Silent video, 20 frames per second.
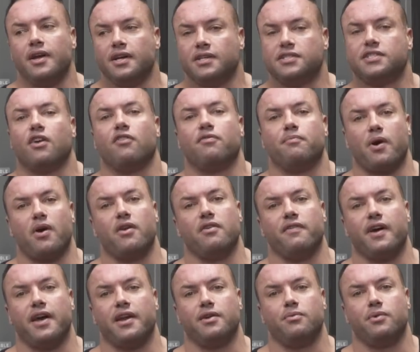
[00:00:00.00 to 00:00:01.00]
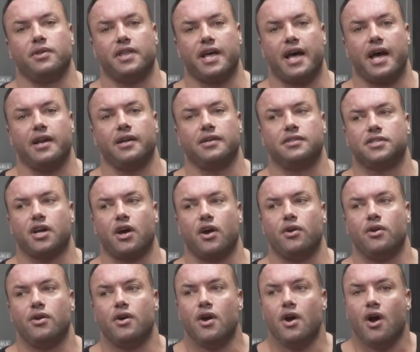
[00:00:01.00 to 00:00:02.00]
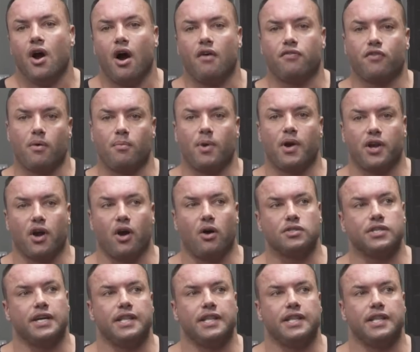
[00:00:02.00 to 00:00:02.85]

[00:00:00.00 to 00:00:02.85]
self-motivated with that. So I've got my goals,